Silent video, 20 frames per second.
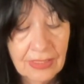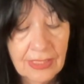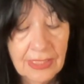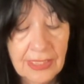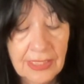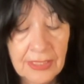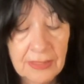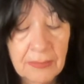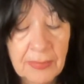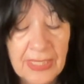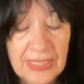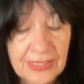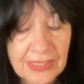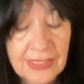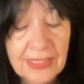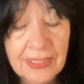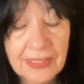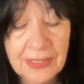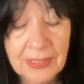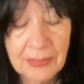It
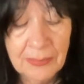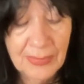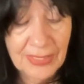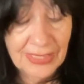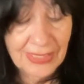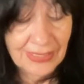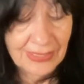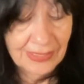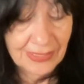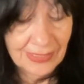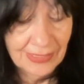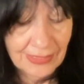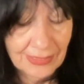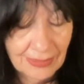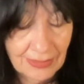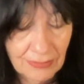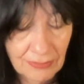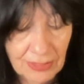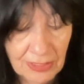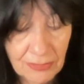basically means,
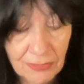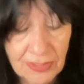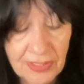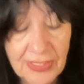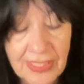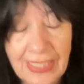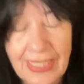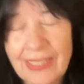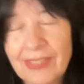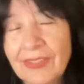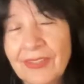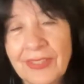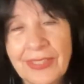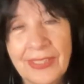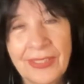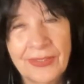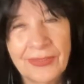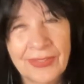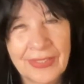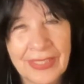well, we're gathered
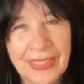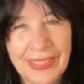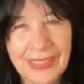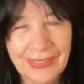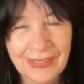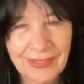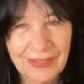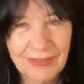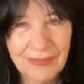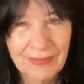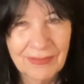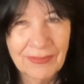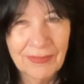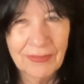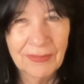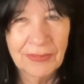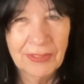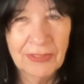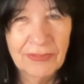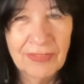here together.
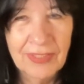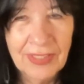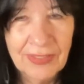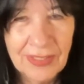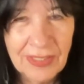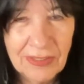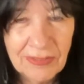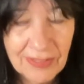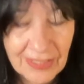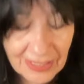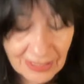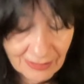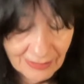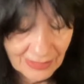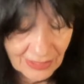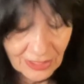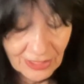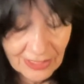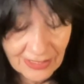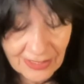We found our way to
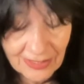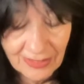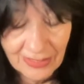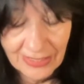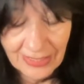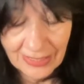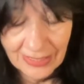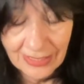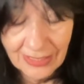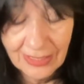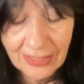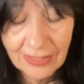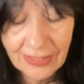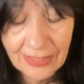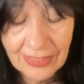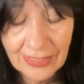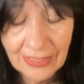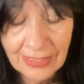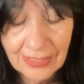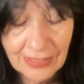each other here,
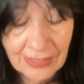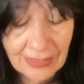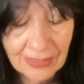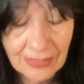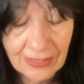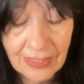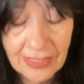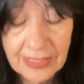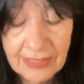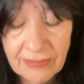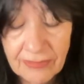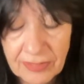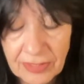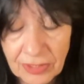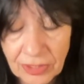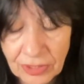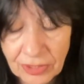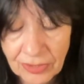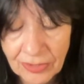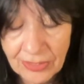and life is
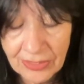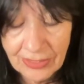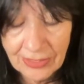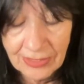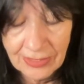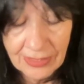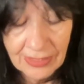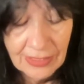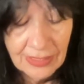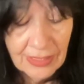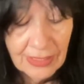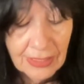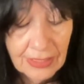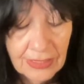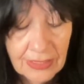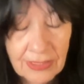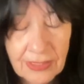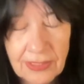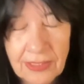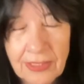short.
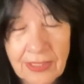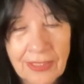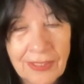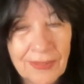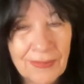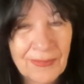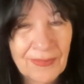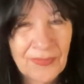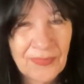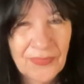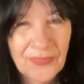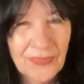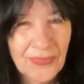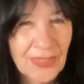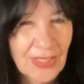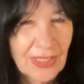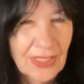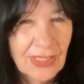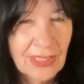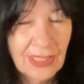So
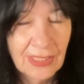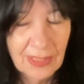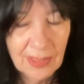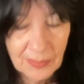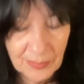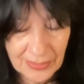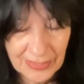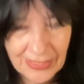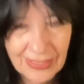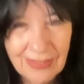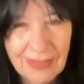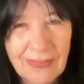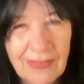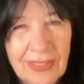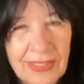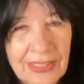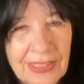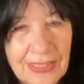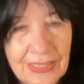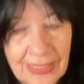let's celebrate,
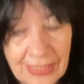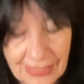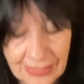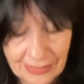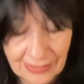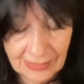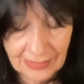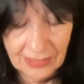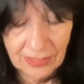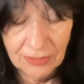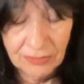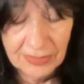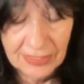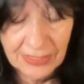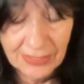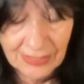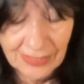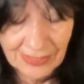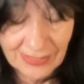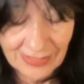let's dance. Here we
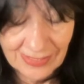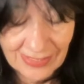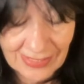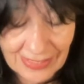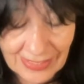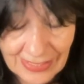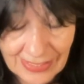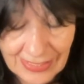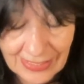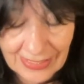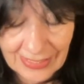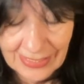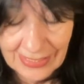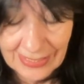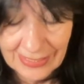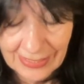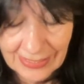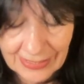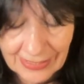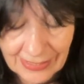are.
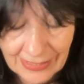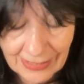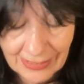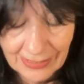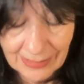And